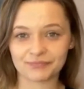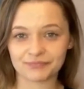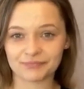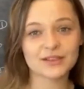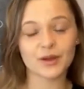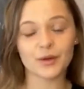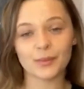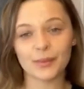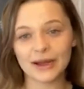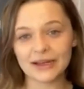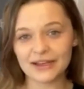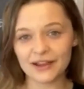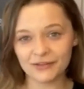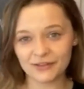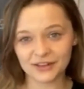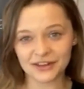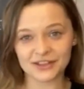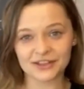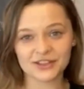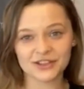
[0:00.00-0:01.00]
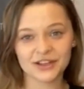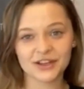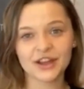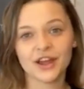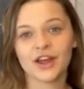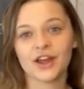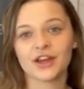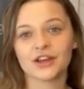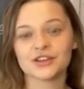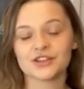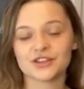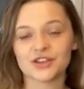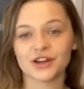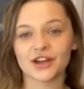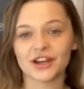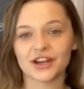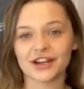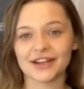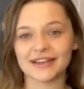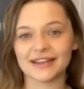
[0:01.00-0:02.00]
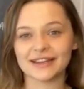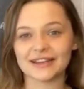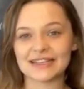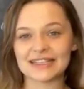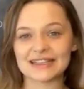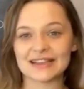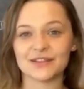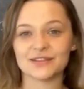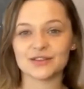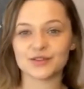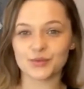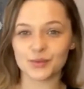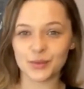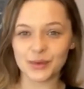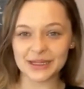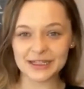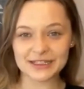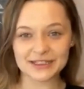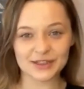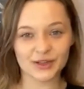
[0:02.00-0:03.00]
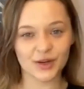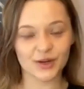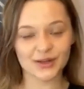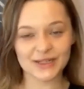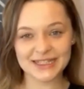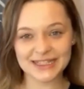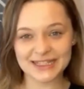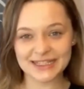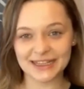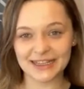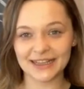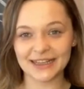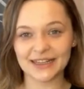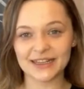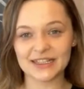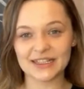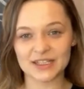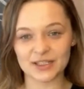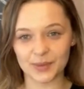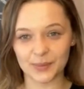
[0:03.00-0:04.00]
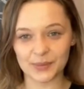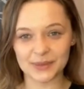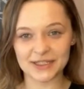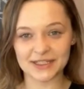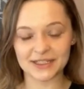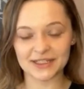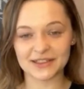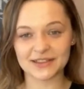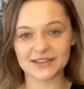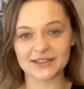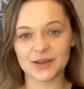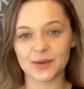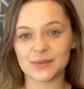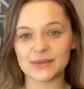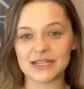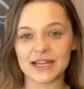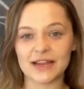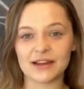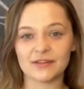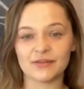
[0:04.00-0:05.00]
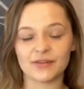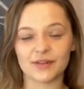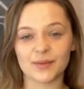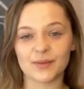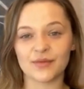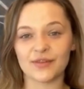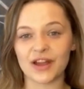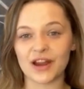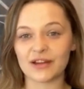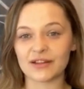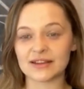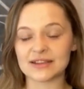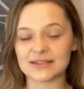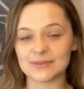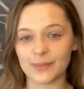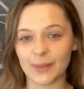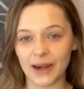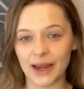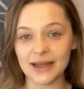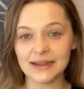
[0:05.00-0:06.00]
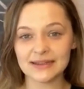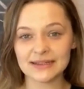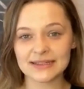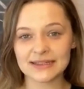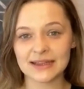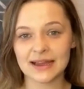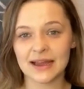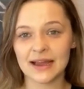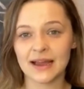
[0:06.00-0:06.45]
So by definition, sugar is a sweet crystalline substance obtained from various plants,